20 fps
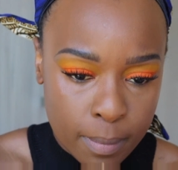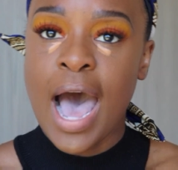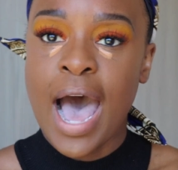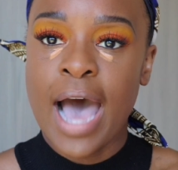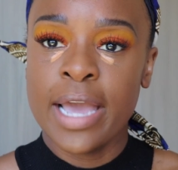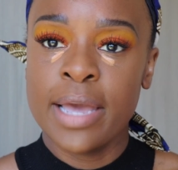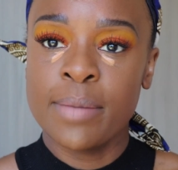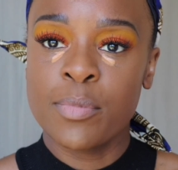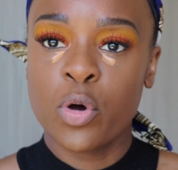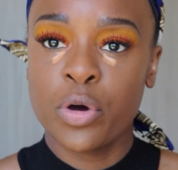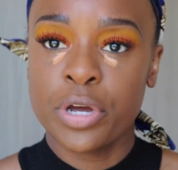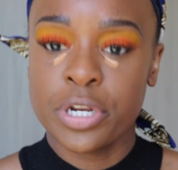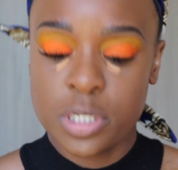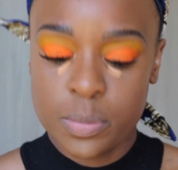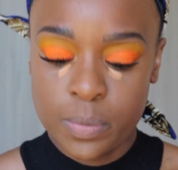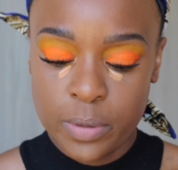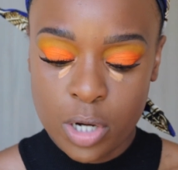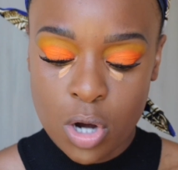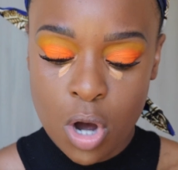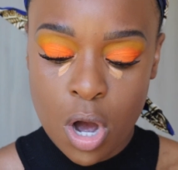I am going
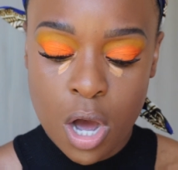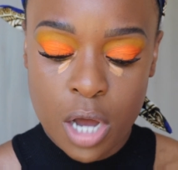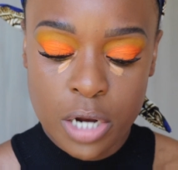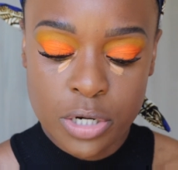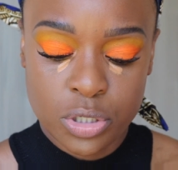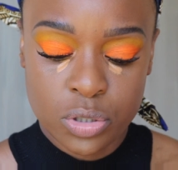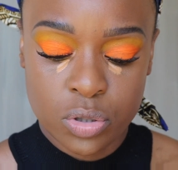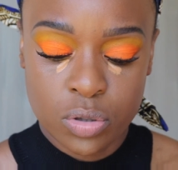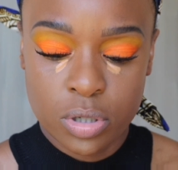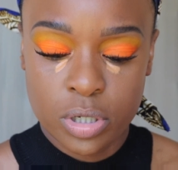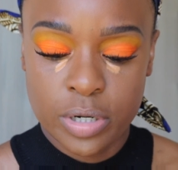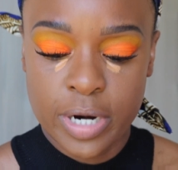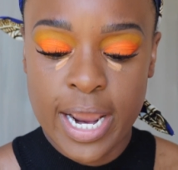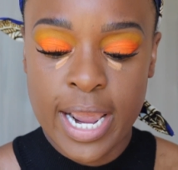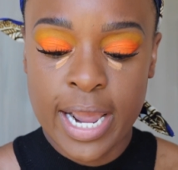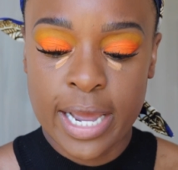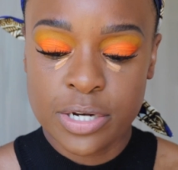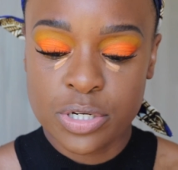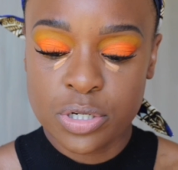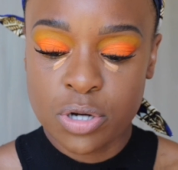to be
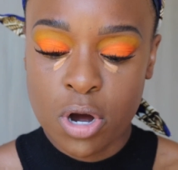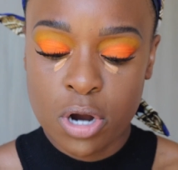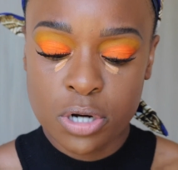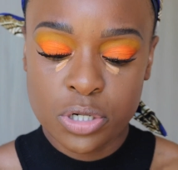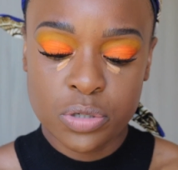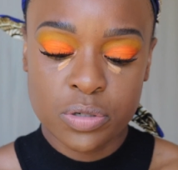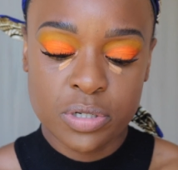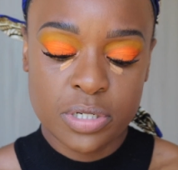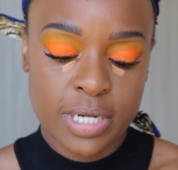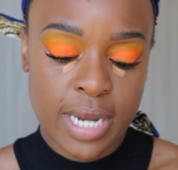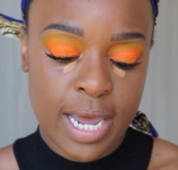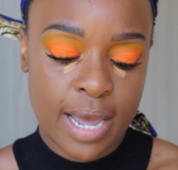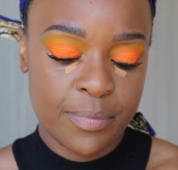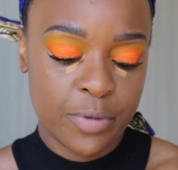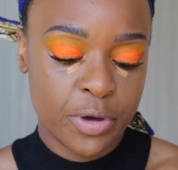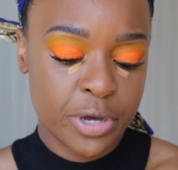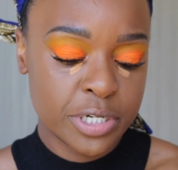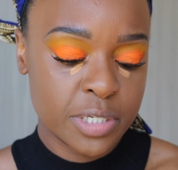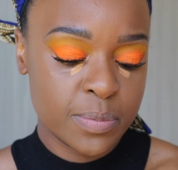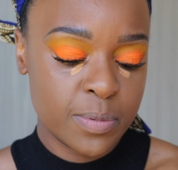contouring, and to contour today I'm
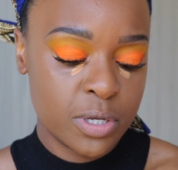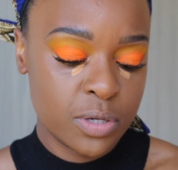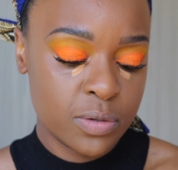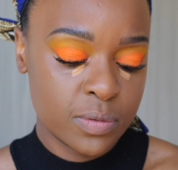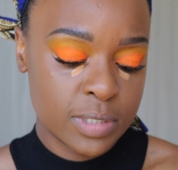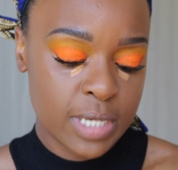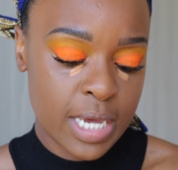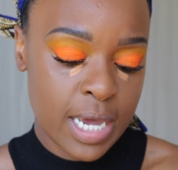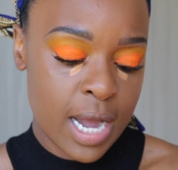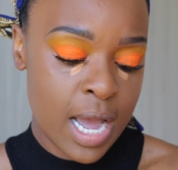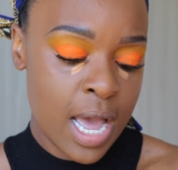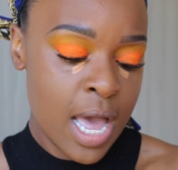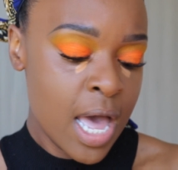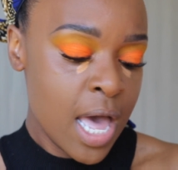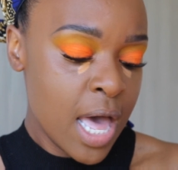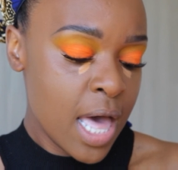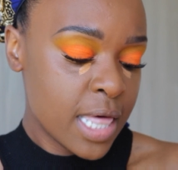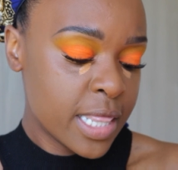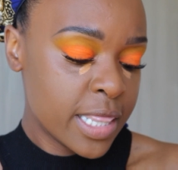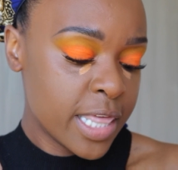going to be using
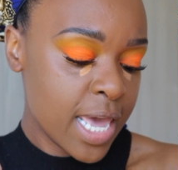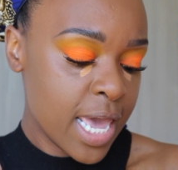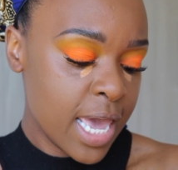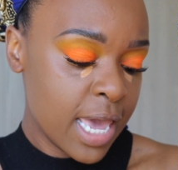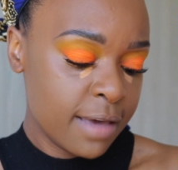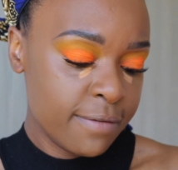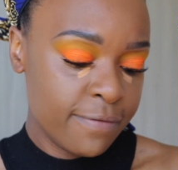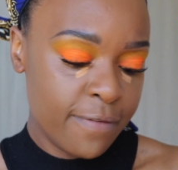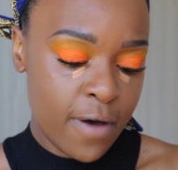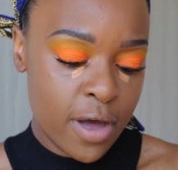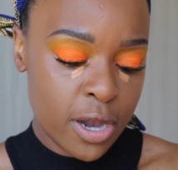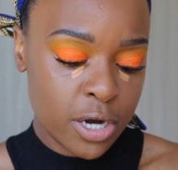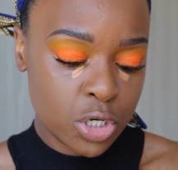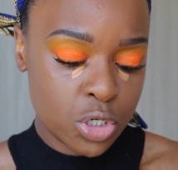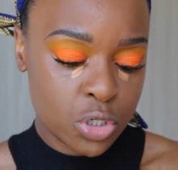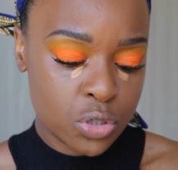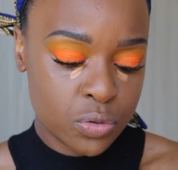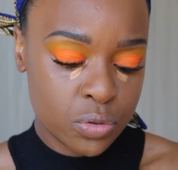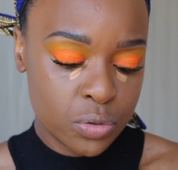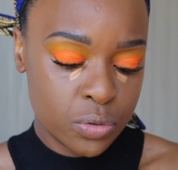the Avon
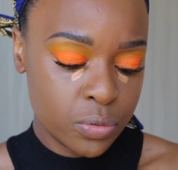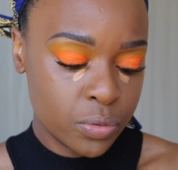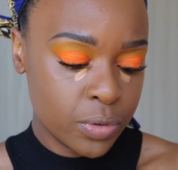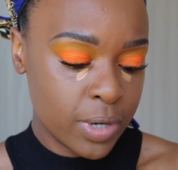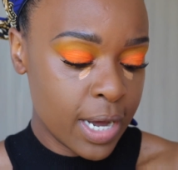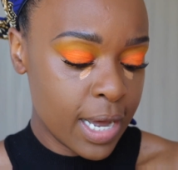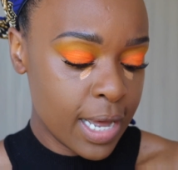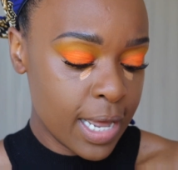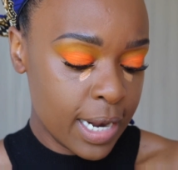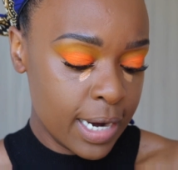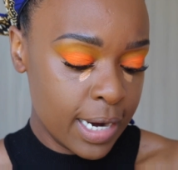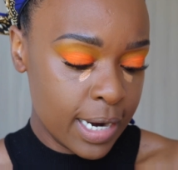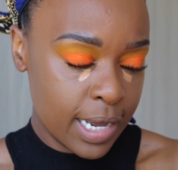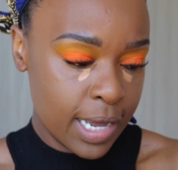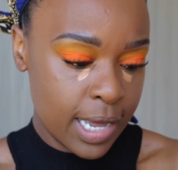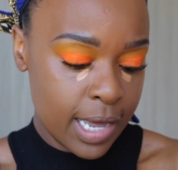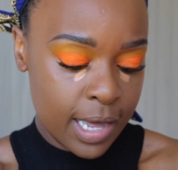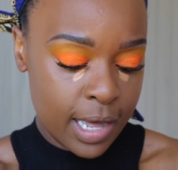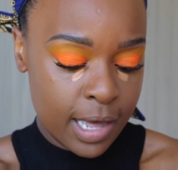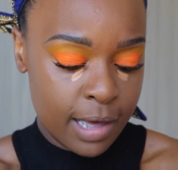True
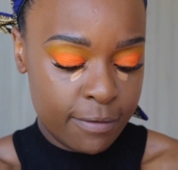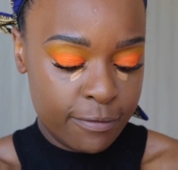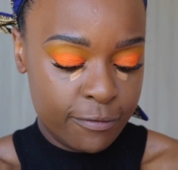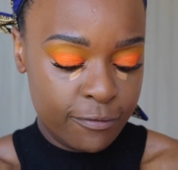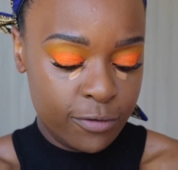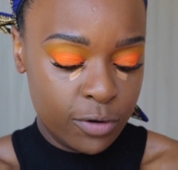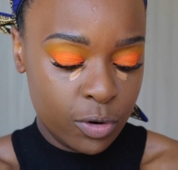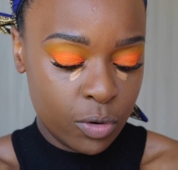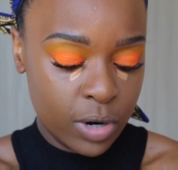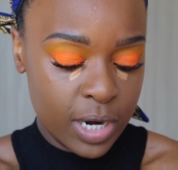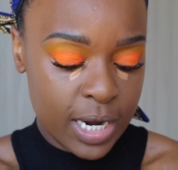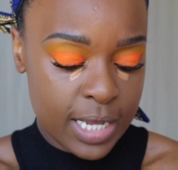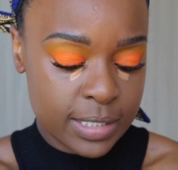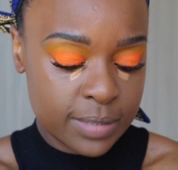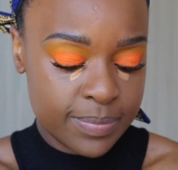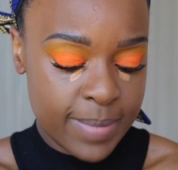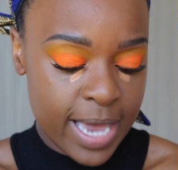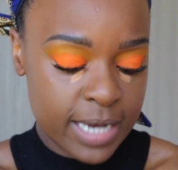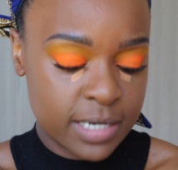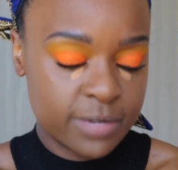Color
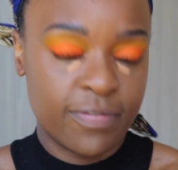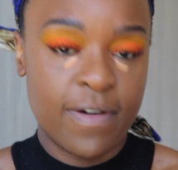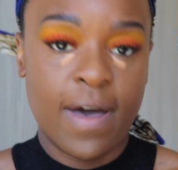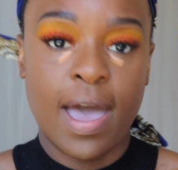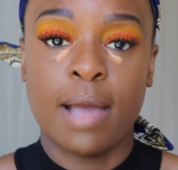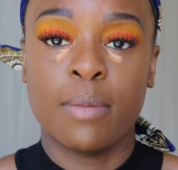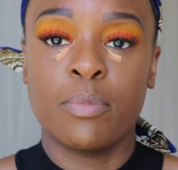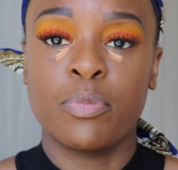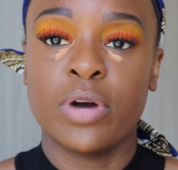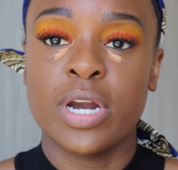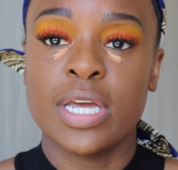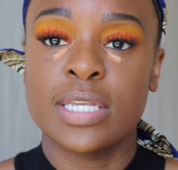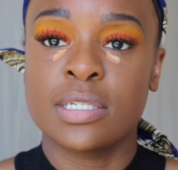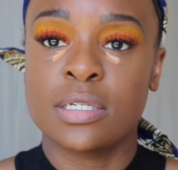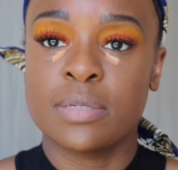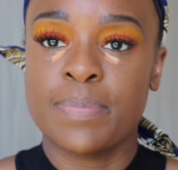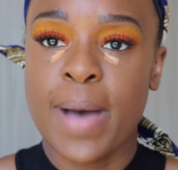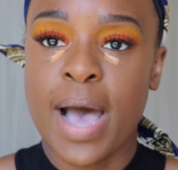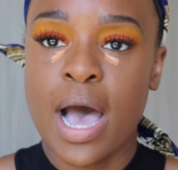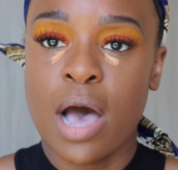Flawless Mattifying
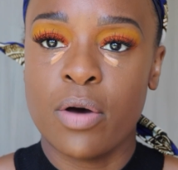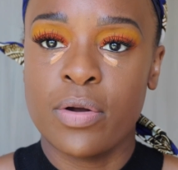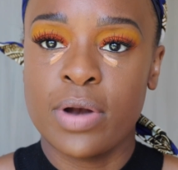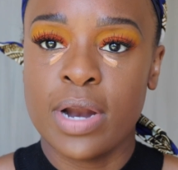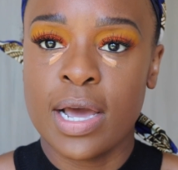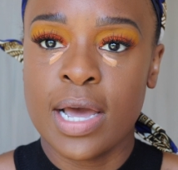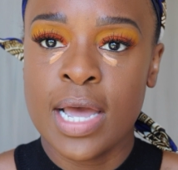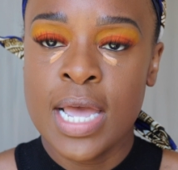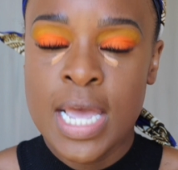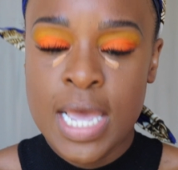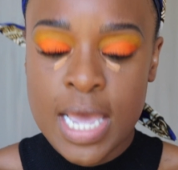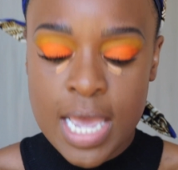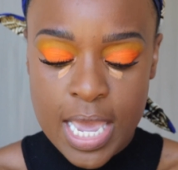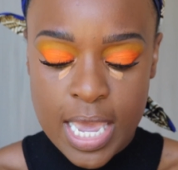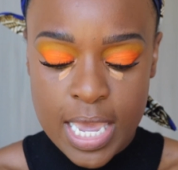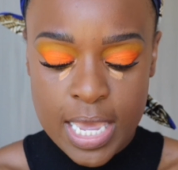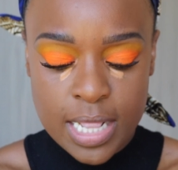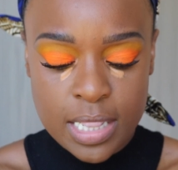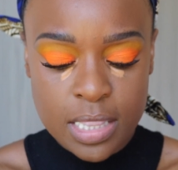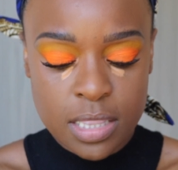Pressed Powder
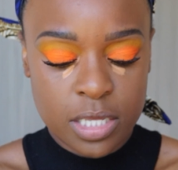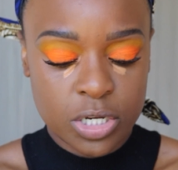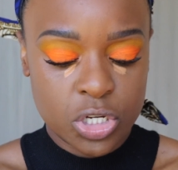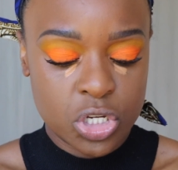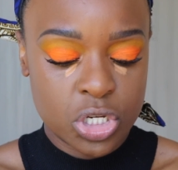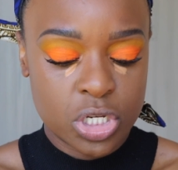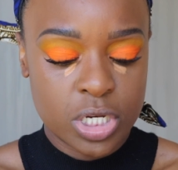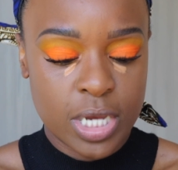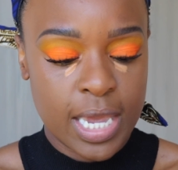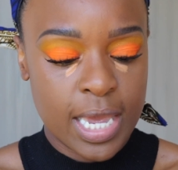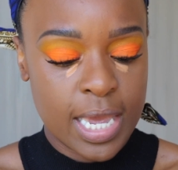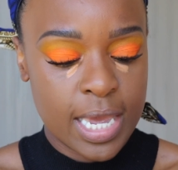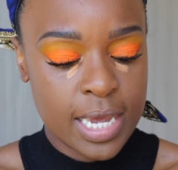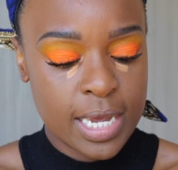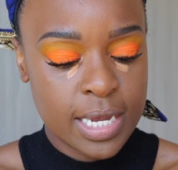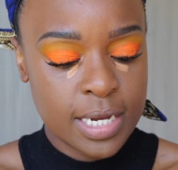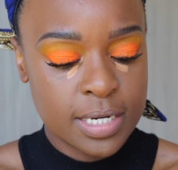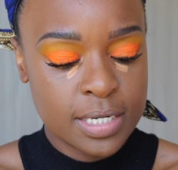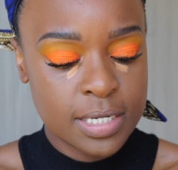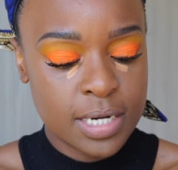in the
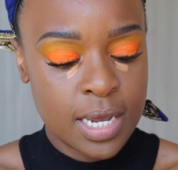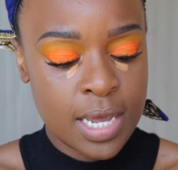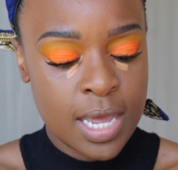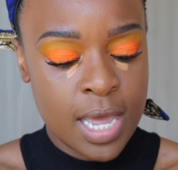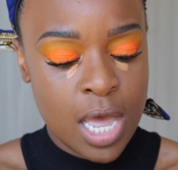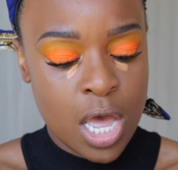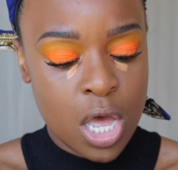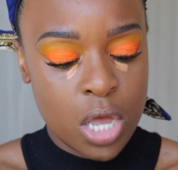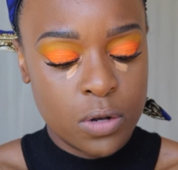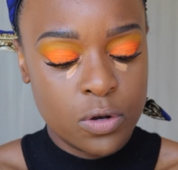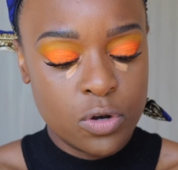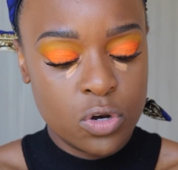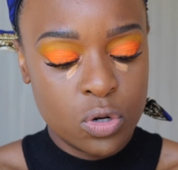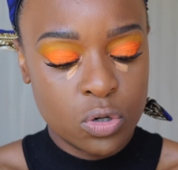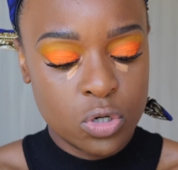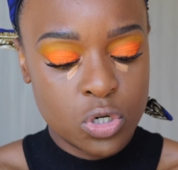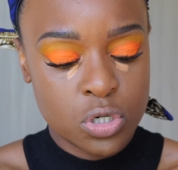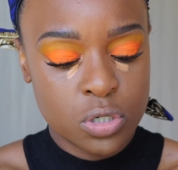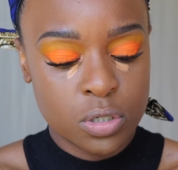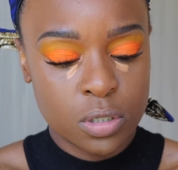shade
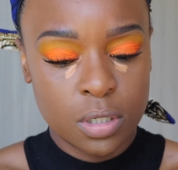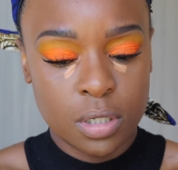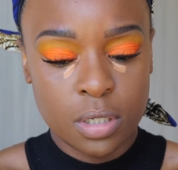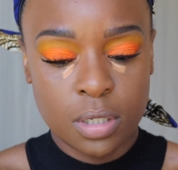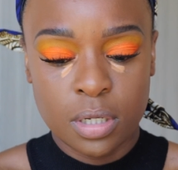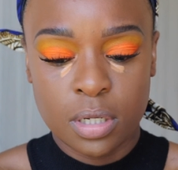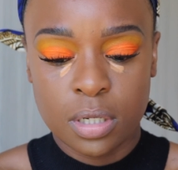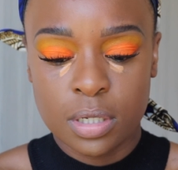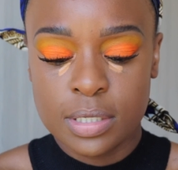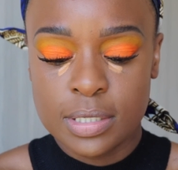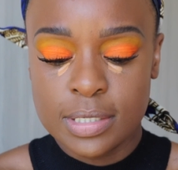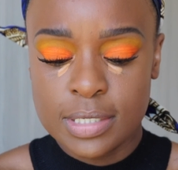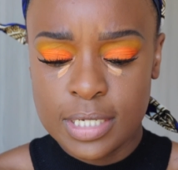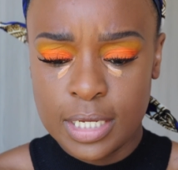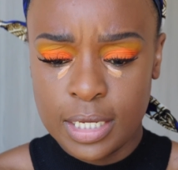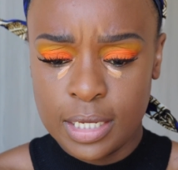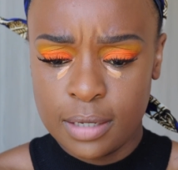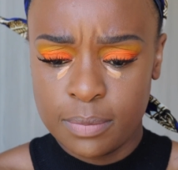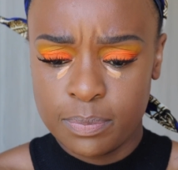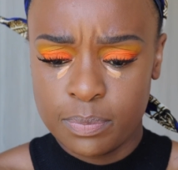Neutral
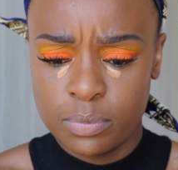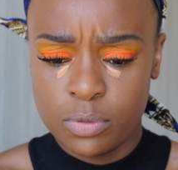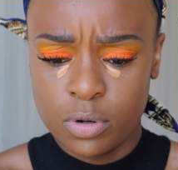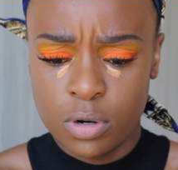Deep.